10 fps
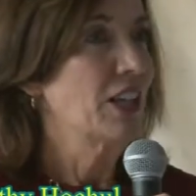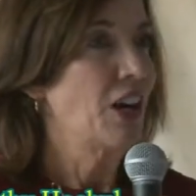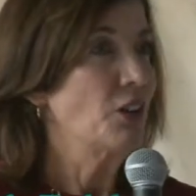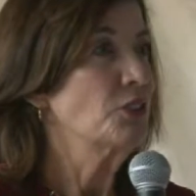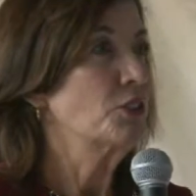
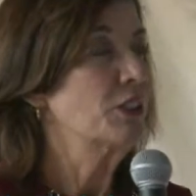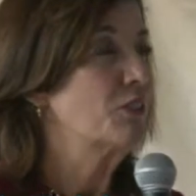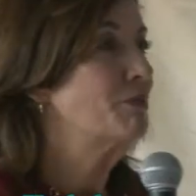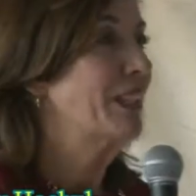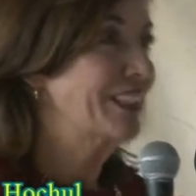
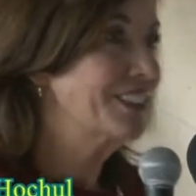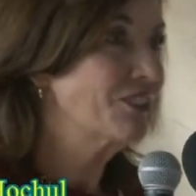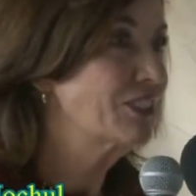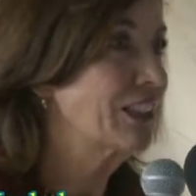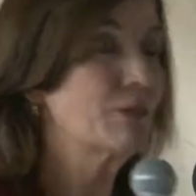alternative means
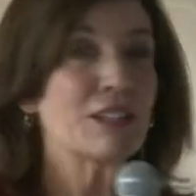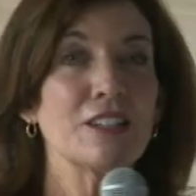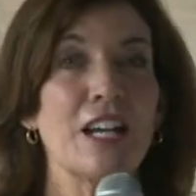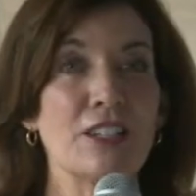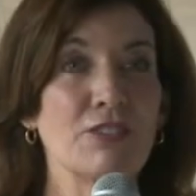of dealing with
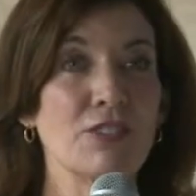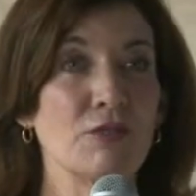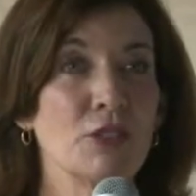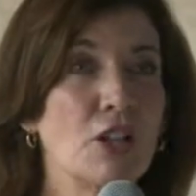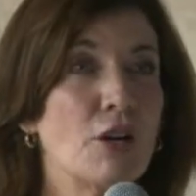life.
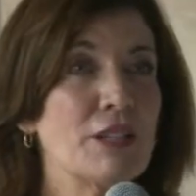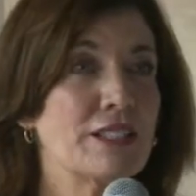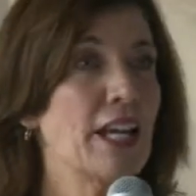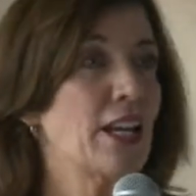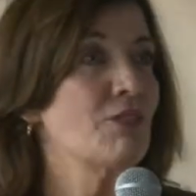We'll always
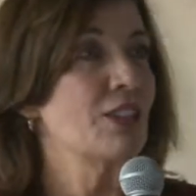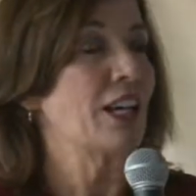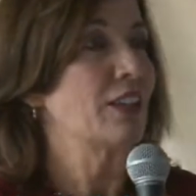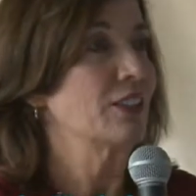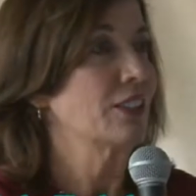have
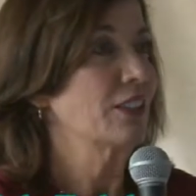that.